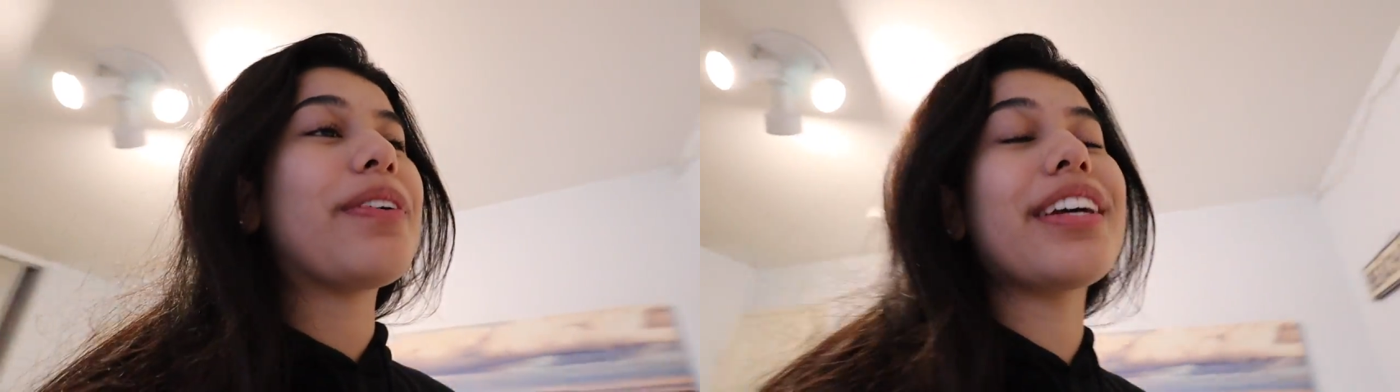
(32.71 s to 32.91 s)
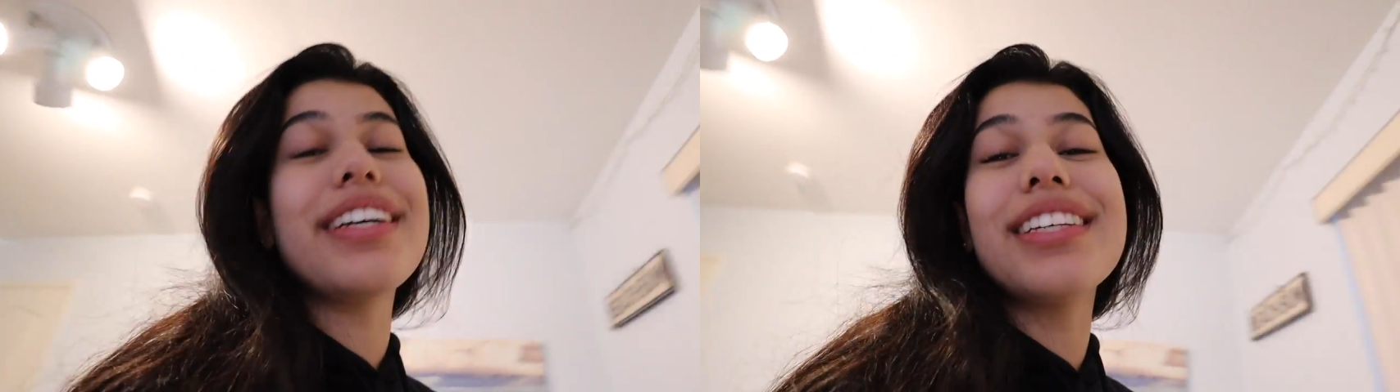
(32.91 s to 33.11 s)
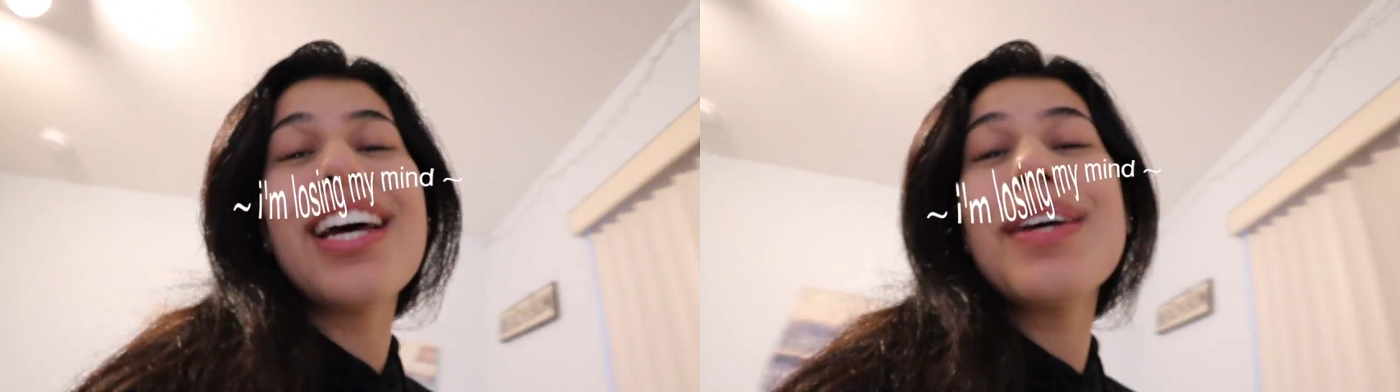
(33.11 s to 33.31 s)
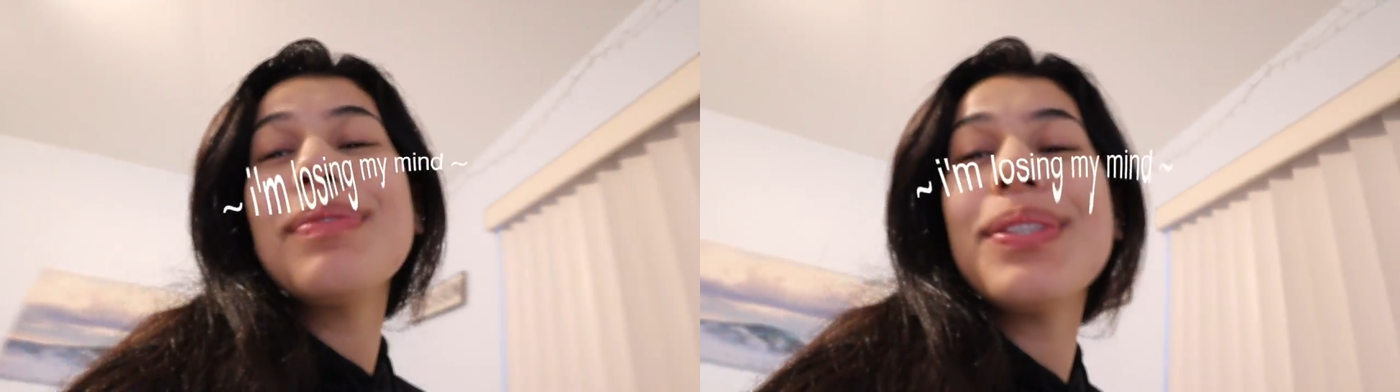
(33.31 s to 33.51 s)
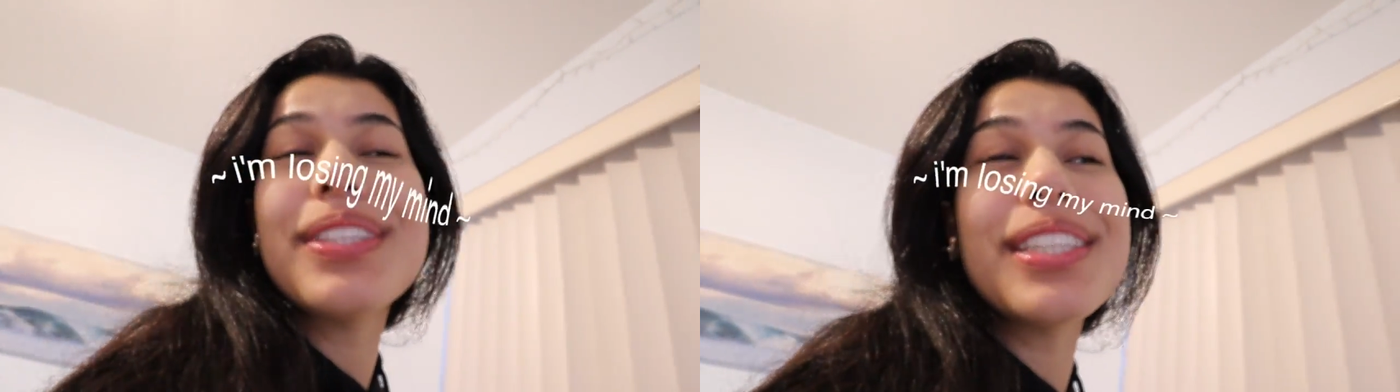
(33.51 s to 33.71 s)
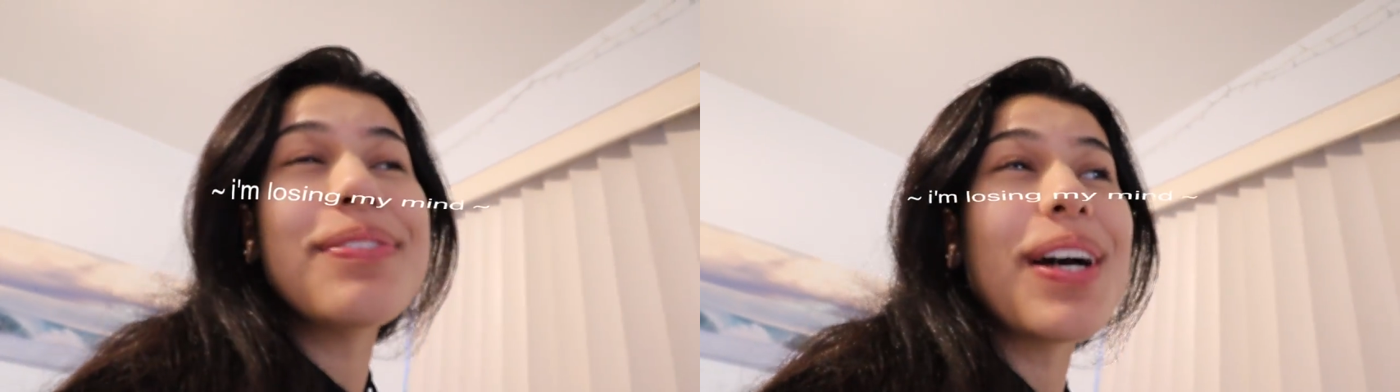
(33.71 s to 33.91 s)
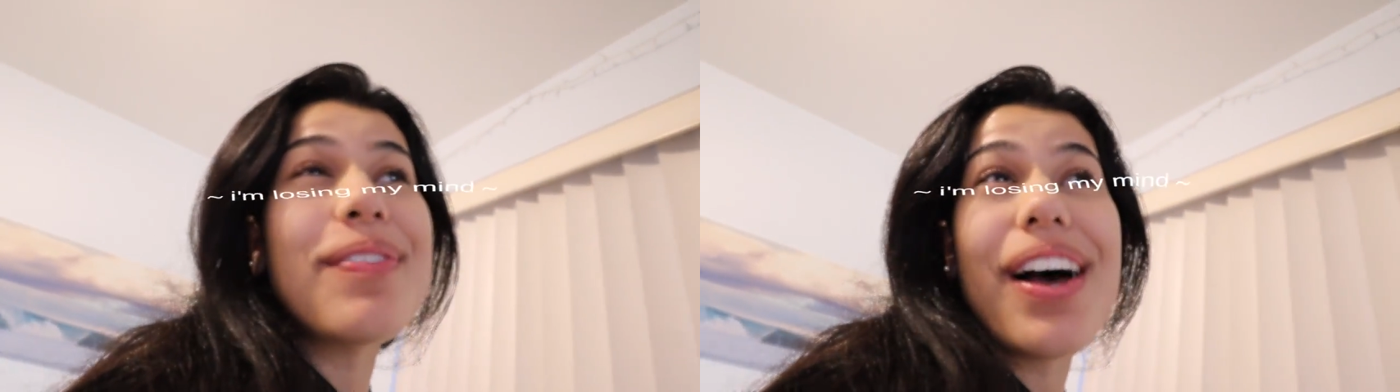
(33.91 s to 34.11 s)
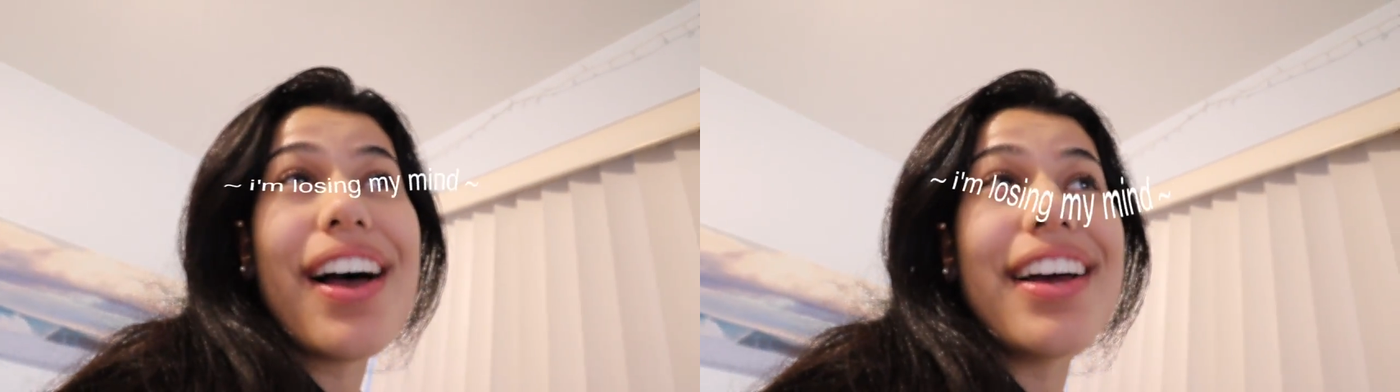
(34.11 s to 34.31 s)
because I'm losing my
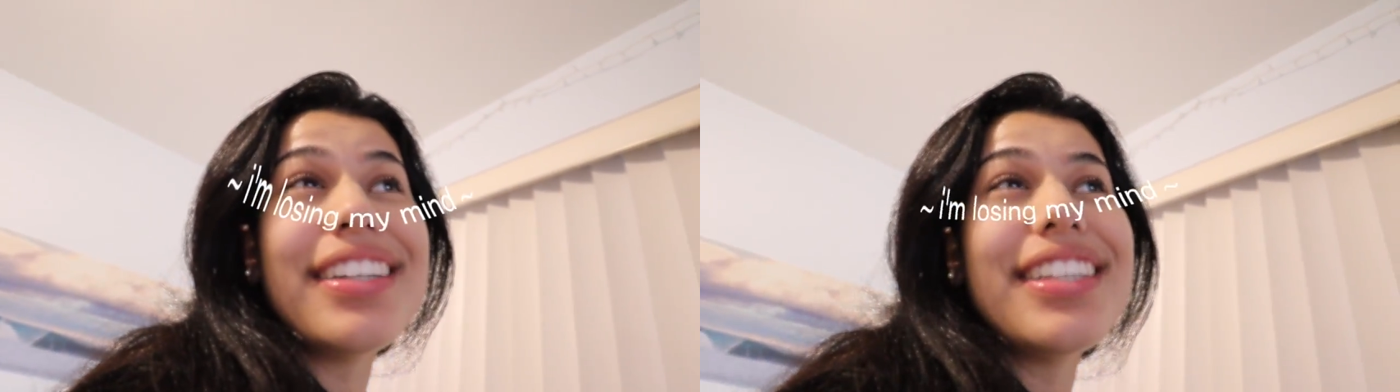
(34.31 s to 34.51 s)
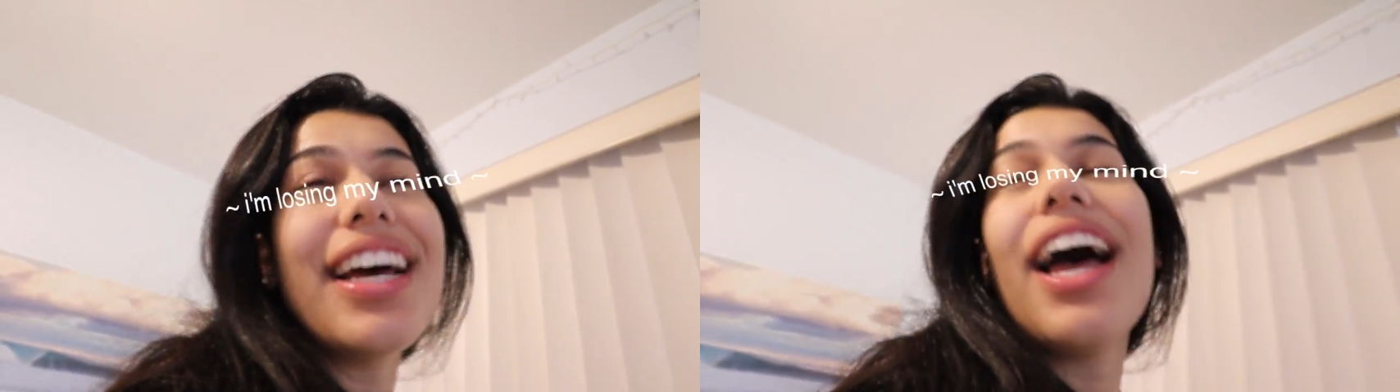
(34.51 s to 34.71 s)
mind.